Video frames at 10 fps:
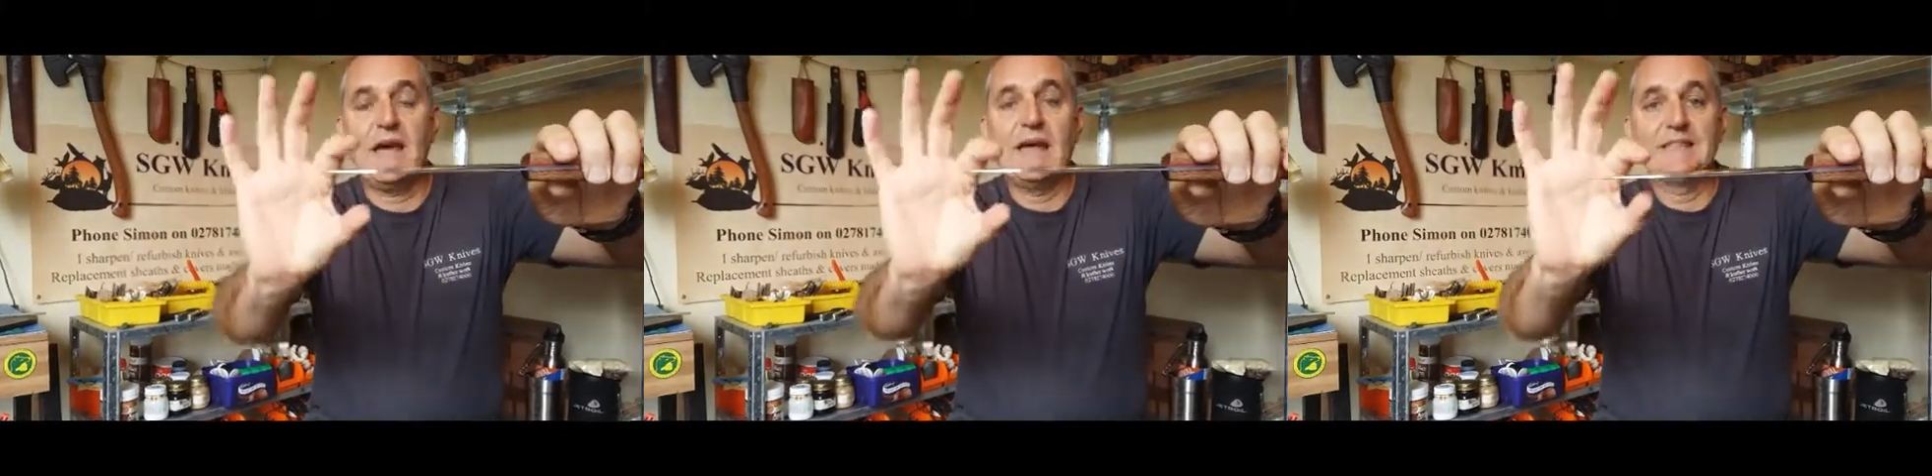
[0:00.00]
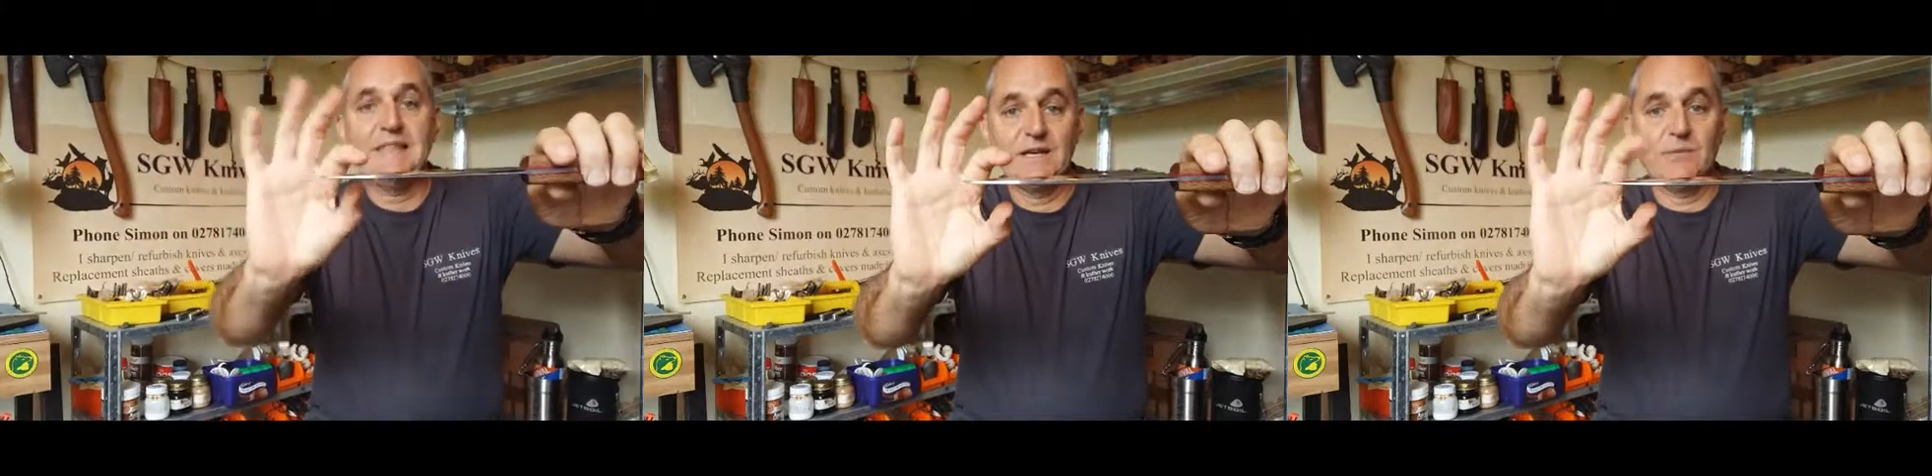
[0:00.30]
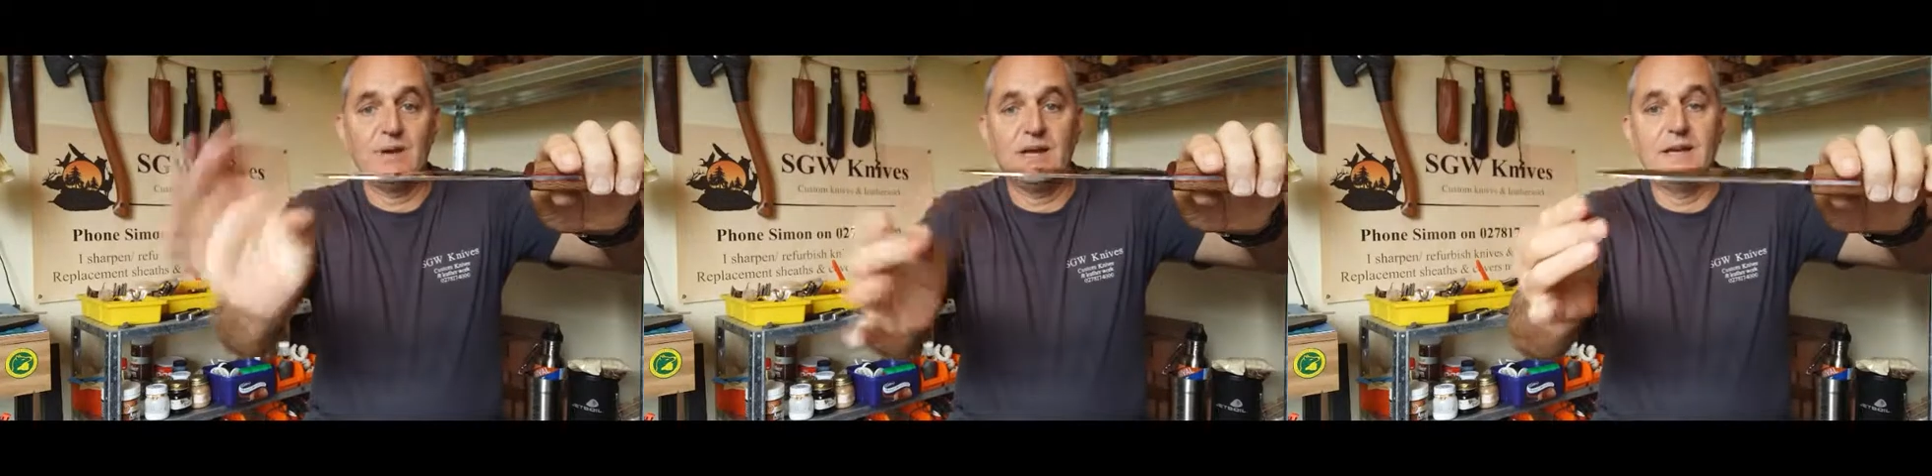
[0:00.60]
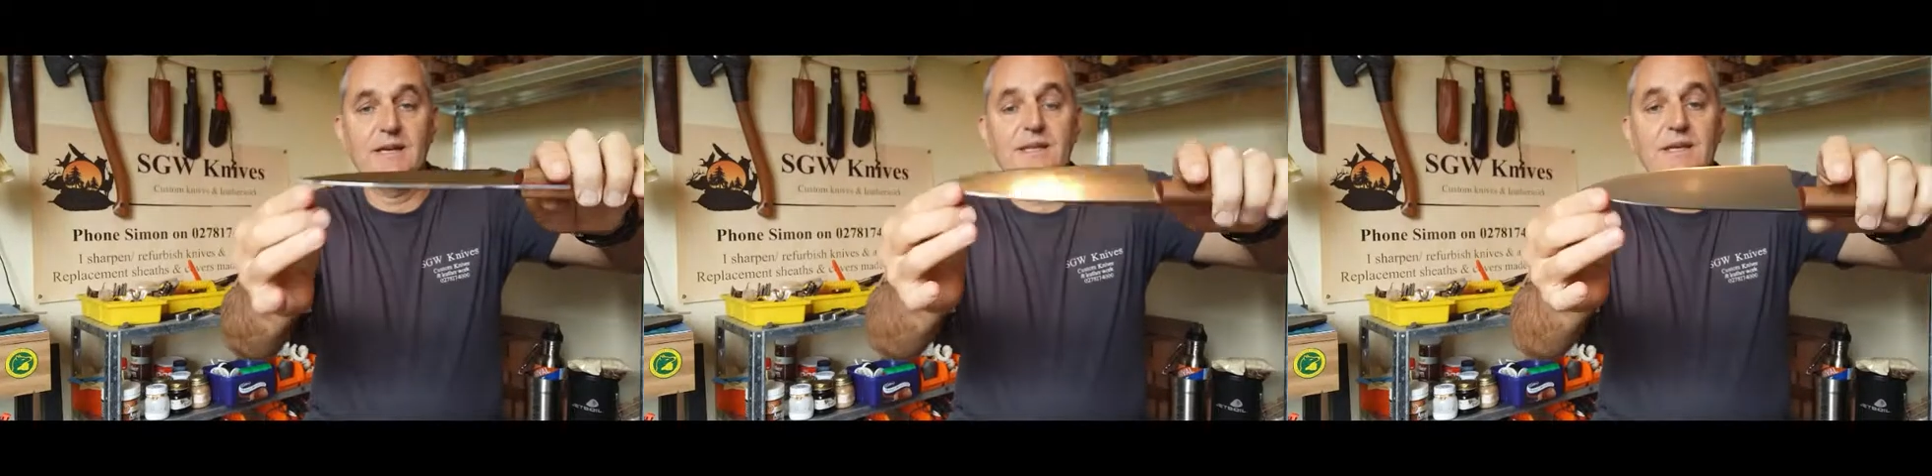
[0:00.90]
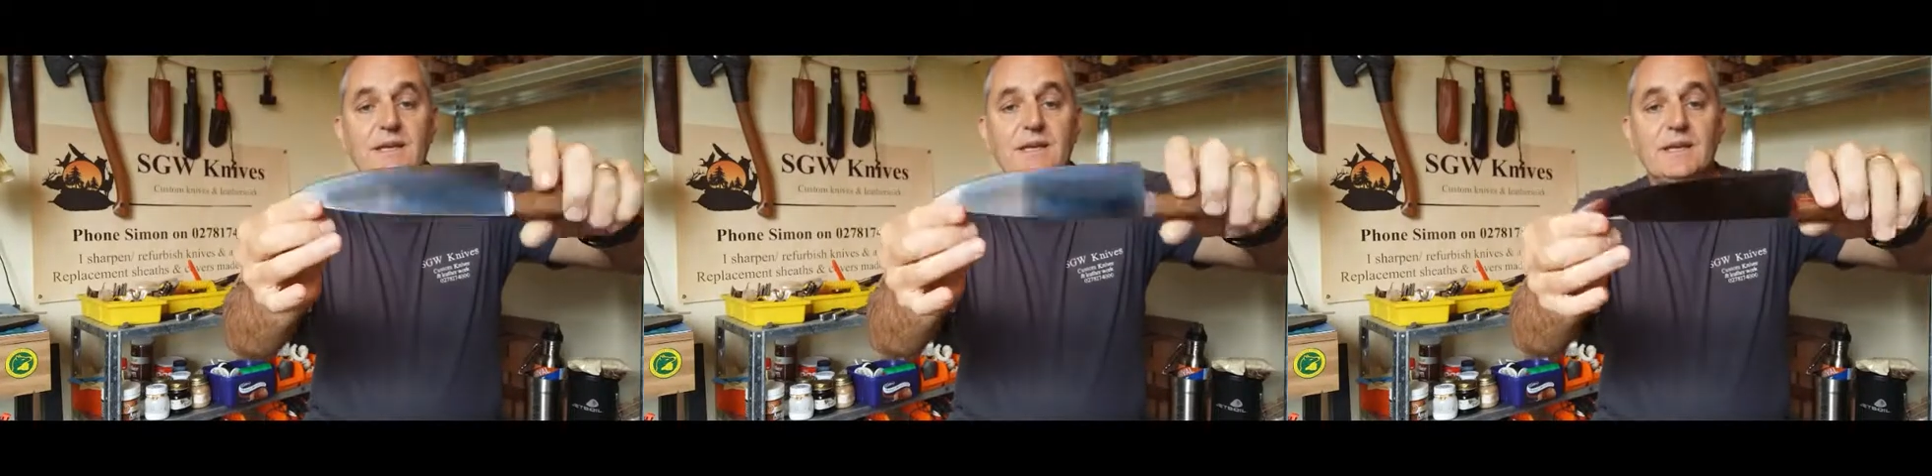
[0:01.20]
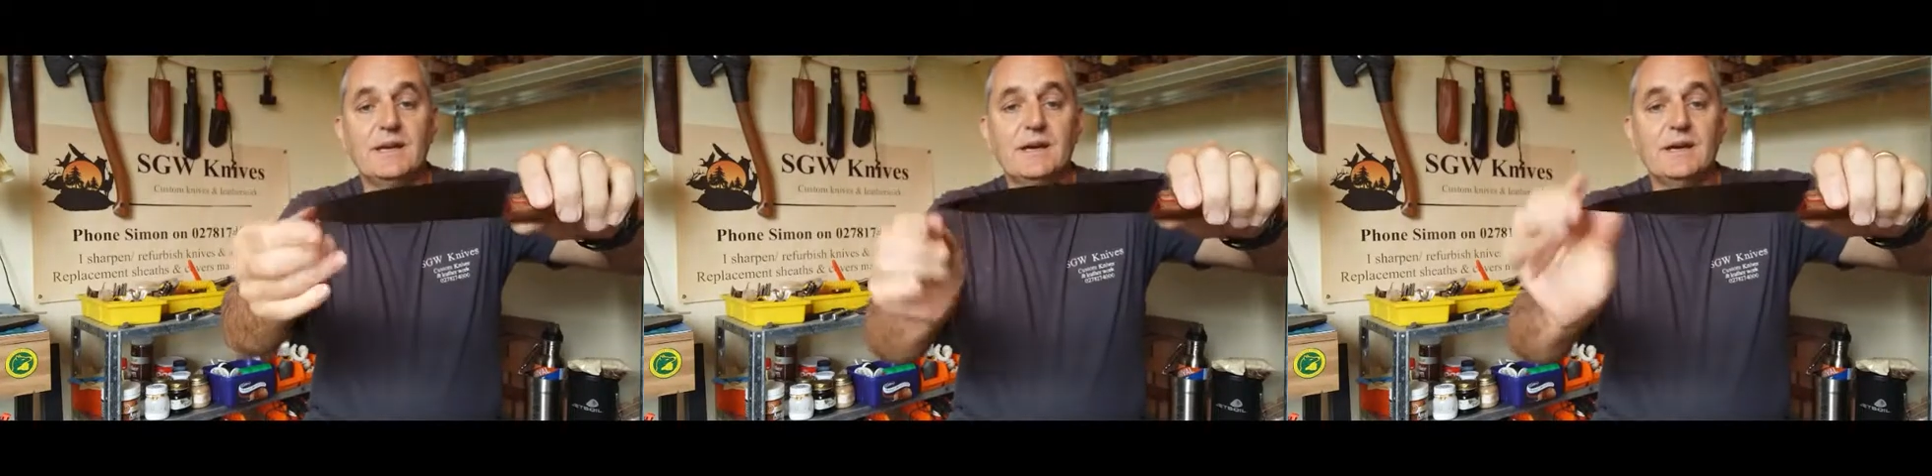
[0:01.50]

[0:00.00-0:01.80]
and then applied the